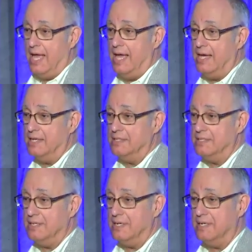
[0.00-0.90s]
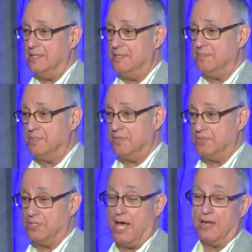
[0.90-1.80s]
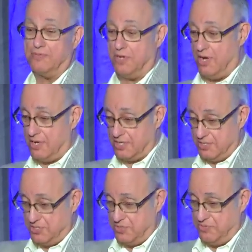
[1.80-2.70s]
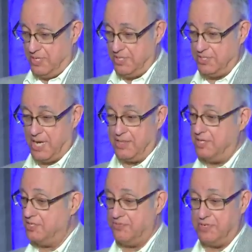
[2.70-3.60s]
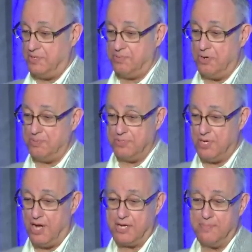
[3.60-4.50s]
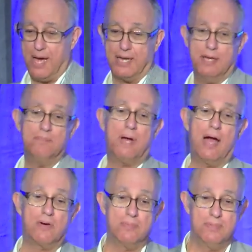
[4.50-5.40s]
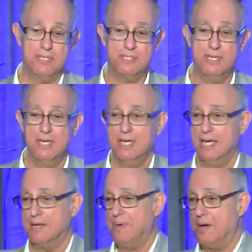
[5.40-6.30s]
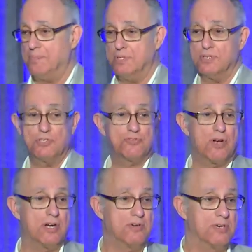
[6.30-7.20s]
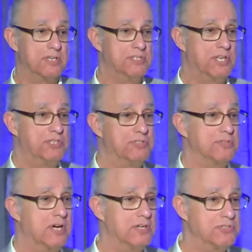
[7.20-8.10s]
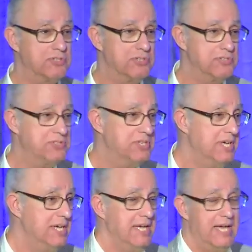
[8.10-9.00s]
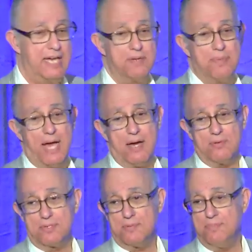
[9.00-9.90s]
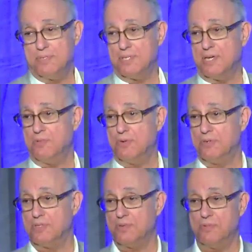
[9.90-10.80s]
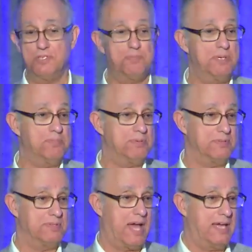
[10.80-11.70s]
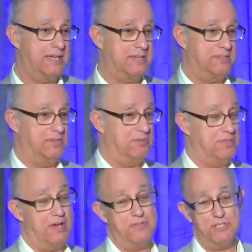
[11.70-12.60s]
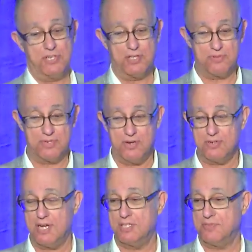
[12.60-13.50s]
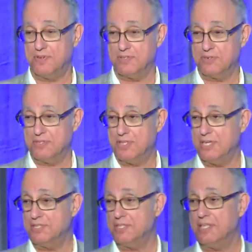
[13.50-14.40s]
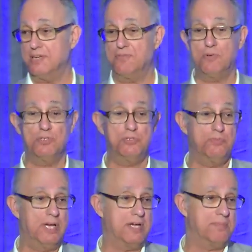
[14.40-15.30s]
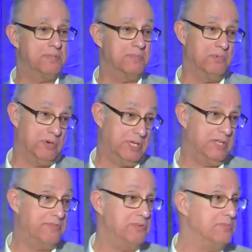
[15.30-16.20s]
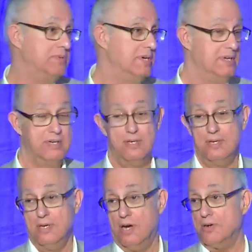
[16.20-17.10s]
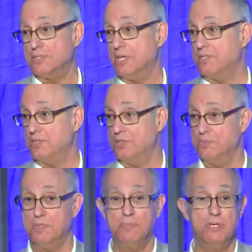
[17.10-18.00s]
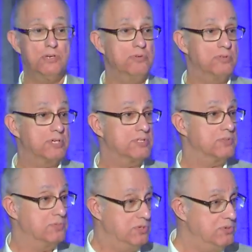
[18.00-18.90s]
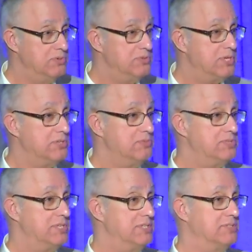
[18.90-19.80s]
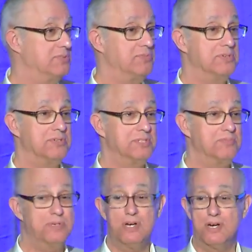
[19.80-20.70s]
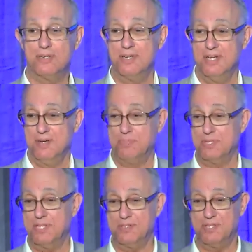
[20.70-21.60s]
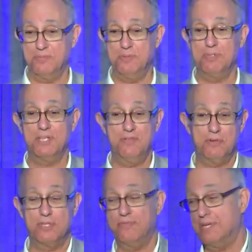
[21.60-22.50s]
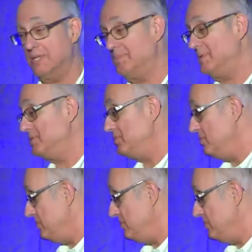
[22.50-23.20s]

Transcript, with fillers: And uh, there's a lot of talk, as there was, and I think it's very appropriate talk about empowerment and about building strong organizational cultures and about building a world in which people like, you know, love each other and all kinds of other good things. And then, of course, you wake up in the morning and if you are a sentient human being, you look at the news and you see that the world that we are, that we believe we're living in bears no,